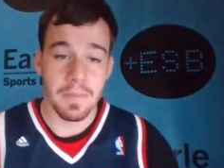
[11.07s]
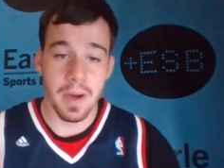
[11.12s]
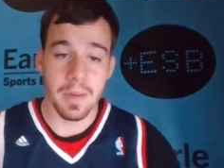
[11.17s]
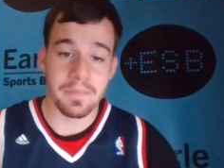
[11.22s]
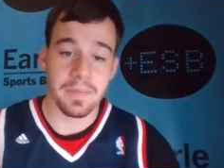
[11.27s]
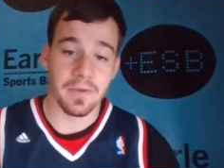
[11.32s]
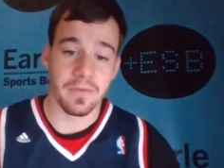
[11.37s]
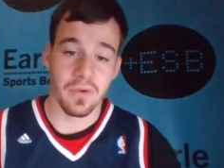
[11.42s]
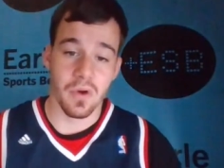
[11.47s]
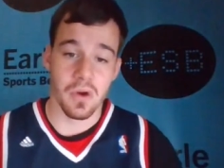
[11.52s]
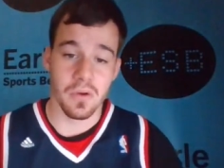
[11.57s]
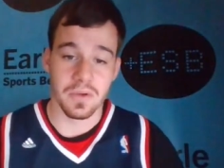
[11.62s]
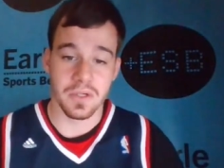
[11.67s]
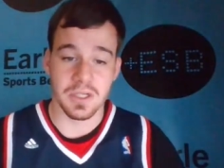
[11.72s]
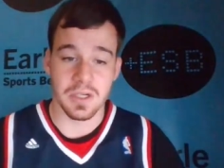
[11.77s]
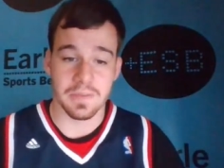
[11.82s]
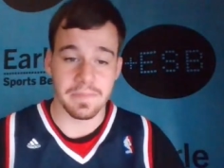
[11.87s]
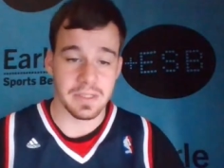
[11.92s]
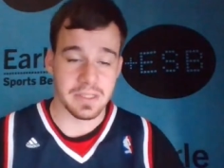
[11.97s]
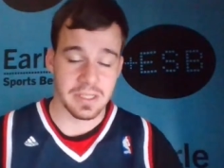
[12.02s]
But before we
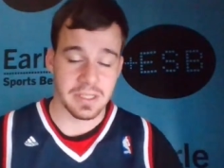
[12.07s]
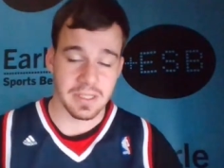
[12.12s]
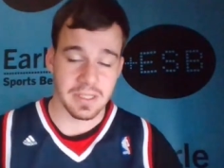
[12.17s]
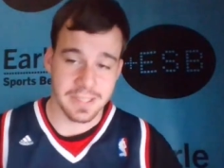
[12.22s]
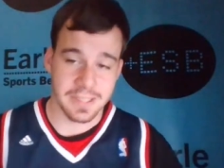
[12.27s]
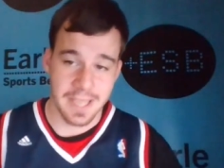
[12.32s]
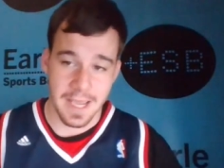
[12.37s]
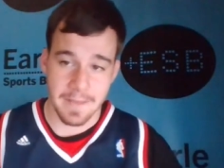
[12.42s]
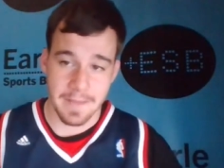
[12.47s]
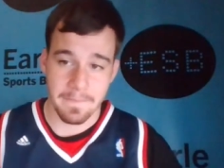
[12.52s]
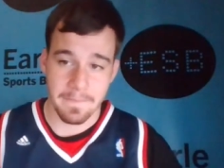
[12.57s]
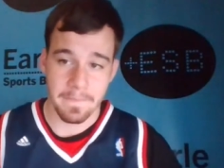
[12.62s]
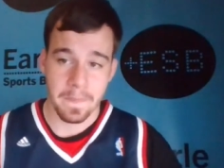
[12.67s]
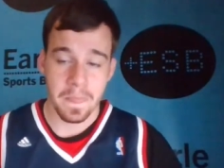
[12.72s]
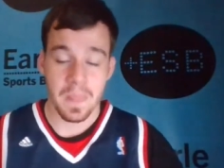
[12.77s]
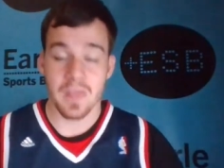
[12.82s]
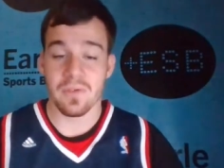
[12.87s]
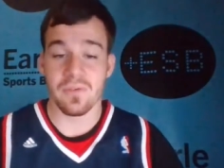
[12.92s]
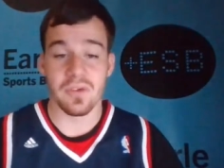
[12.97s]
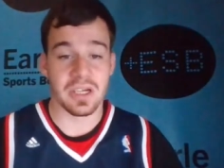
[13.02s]
jump into this game,
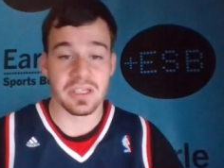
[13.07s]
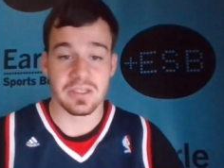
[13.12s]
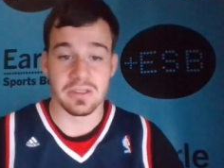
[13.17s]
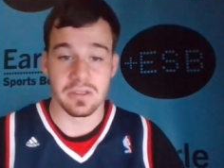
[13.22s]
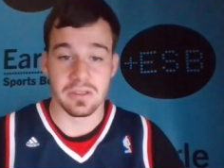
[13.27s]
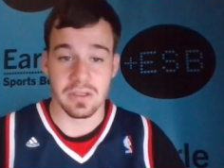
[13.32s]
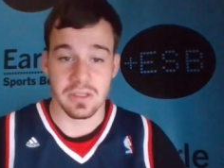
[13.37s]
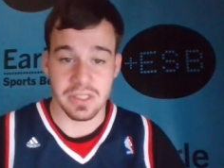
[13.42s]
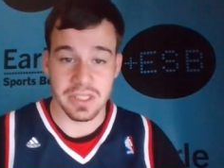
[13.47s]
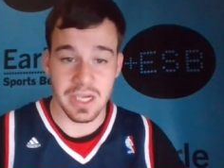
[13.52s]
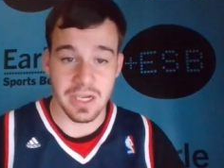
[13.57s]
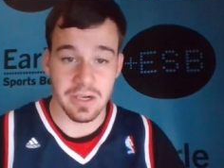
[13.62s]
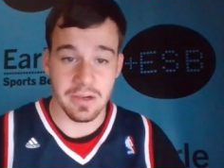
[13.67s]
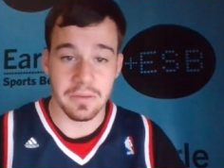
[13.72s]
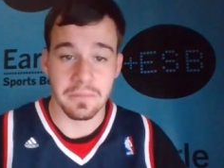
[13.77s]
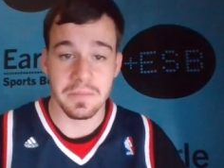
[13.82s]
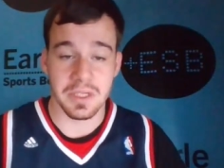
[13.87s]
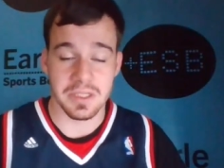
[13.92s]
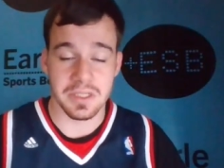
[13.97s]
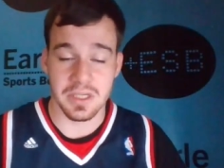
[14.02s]
if you guys are new to the channel,
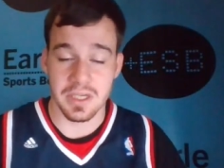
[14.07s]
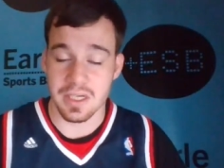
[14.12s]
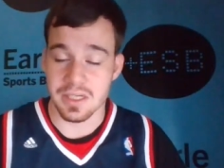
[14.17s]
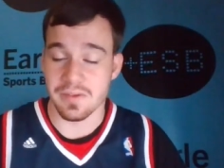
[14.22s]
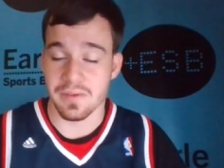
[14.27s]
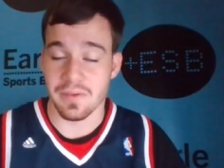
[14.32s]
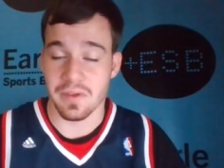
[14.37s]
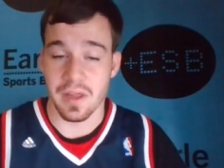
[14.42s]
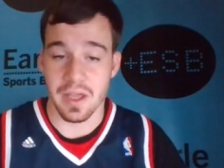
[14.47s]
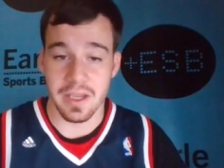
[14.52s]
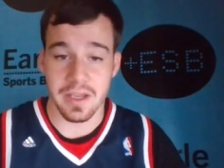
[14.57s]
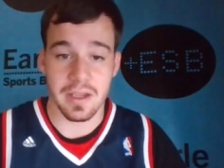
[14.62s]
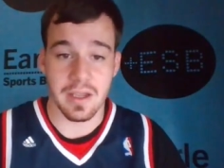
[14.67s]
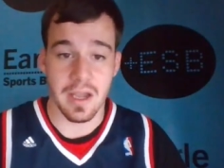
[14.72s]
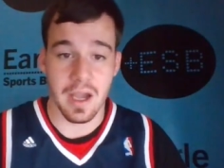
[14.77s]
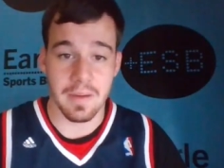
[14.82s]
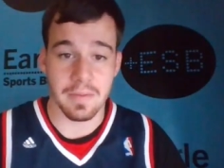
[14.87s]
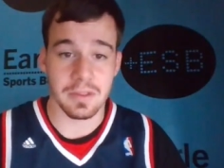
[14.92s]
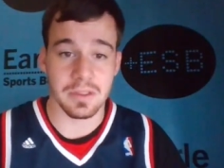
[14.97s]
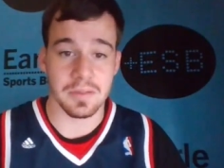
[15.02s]
make sure you guys like,
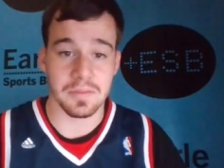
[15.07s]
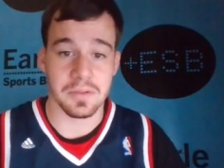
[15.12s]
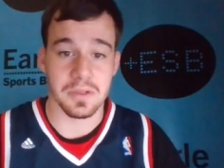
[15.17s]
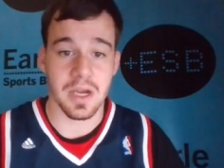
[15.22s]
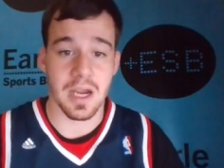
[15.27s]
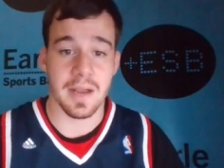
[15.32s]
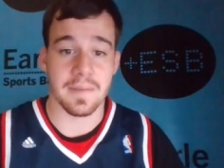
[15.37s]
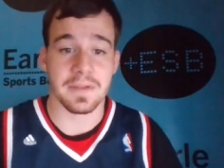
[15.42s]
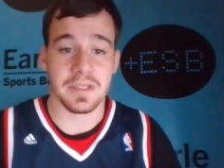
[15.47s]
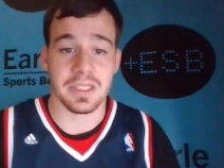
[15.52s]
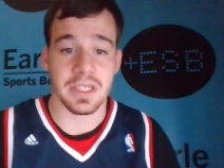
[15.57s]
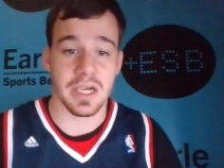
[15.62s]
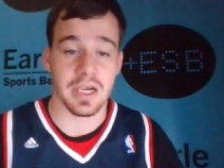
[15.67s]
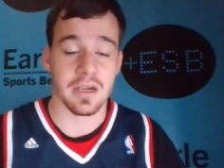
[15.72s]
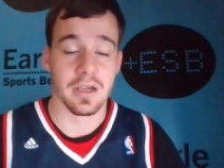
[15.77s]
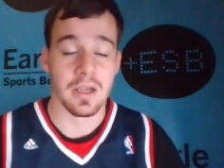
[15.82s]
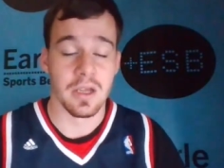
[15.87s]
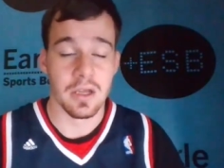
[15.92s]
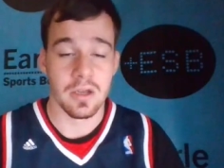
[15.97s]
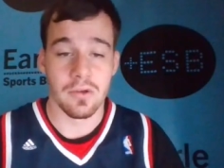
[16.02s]
comment, subscribe,
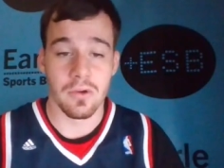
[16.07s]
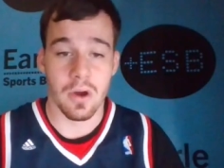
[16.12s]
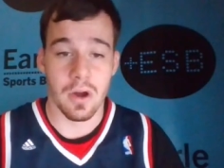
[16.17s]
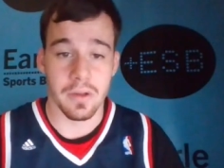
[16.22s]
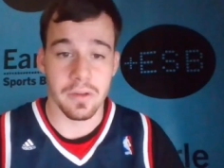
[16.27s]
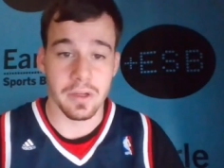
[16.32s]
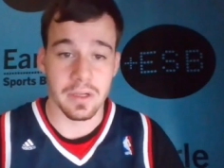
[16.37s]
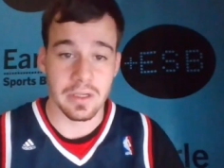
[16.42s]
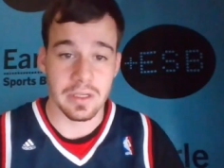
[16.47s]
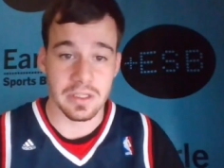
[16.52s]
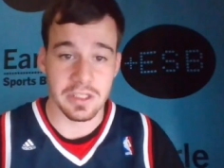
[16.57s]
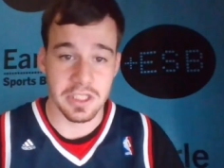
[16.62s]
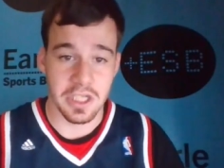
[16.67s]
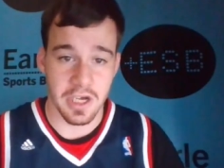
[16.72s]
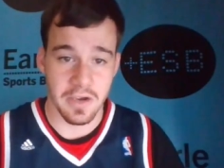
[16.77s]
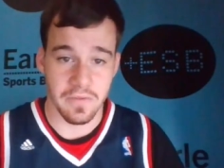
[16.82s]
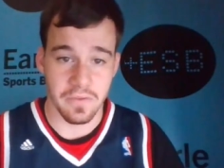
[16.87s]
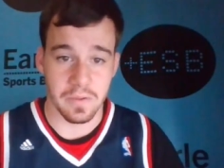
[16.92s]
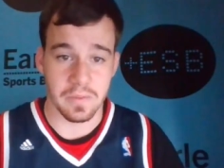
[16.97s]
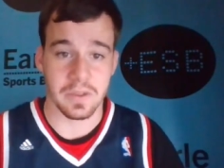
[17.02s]
share, do all that good
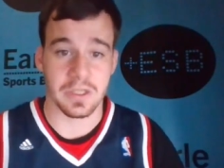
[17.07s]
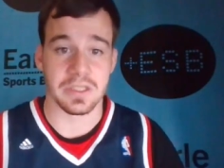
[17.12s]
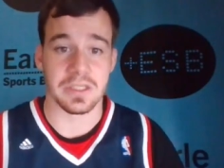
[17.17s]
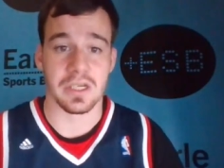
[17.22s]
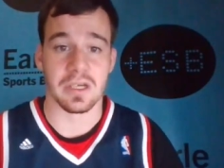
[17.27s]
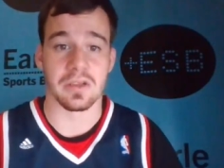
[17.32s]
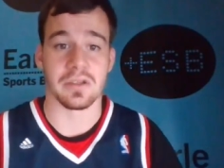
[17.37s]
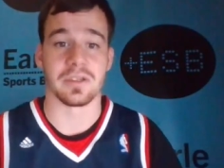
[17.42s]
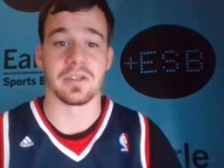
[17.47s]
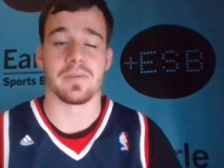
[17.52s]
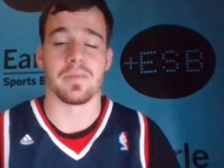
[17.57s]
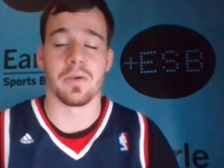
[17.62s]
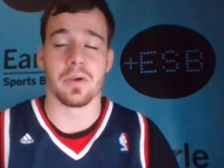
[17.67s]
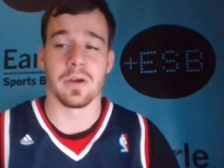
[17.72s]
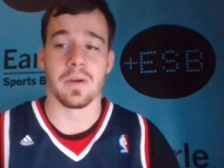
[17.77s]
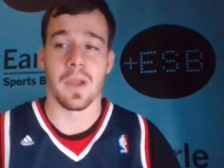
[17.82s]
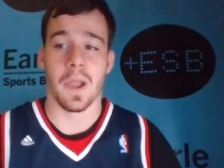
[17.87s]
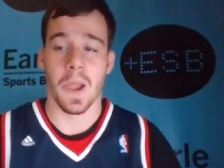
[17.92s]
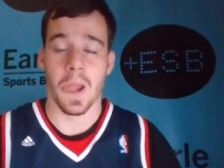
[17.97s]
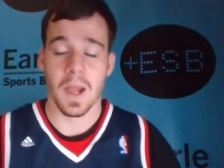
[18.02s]
stuff. We appreciate all the
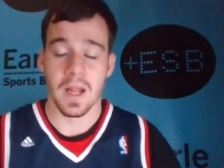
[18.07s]
support.